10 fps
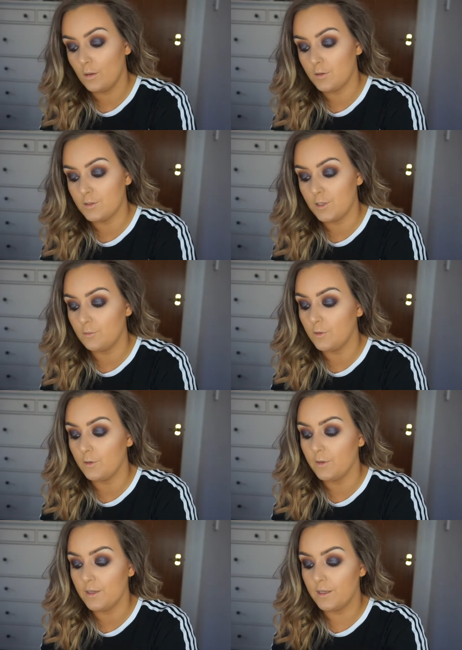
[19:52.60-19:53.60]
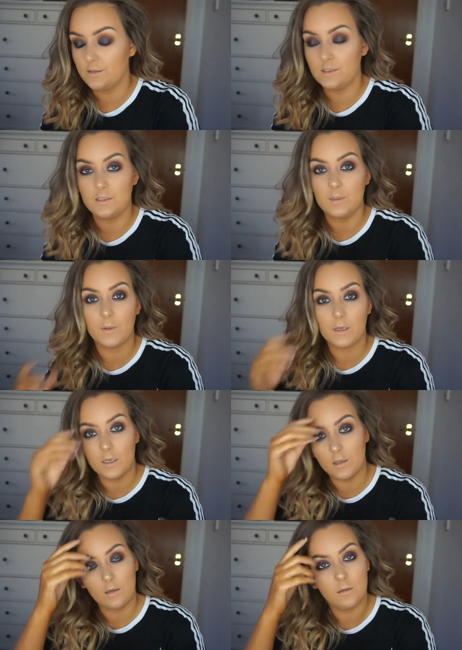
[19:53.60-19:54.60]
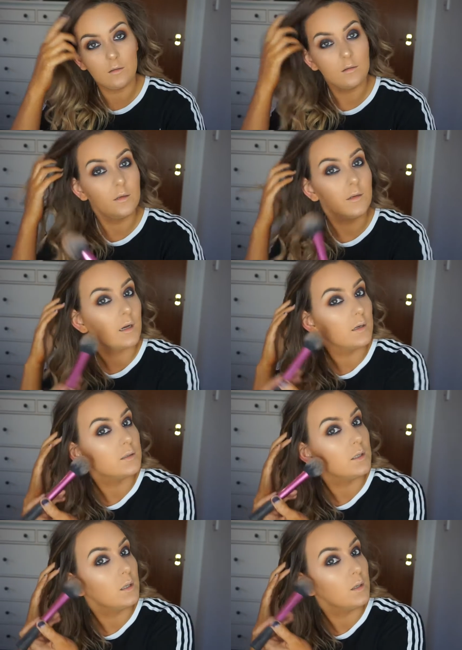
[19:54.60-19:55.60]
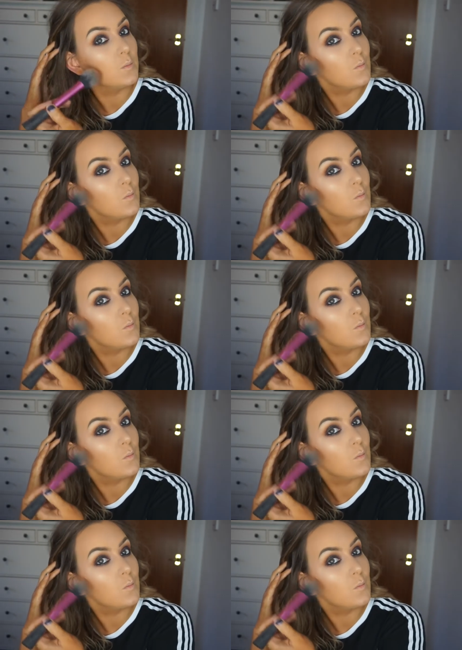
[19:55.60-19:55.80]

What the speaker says: So now I'm going to go into that deeper colour the darkest colour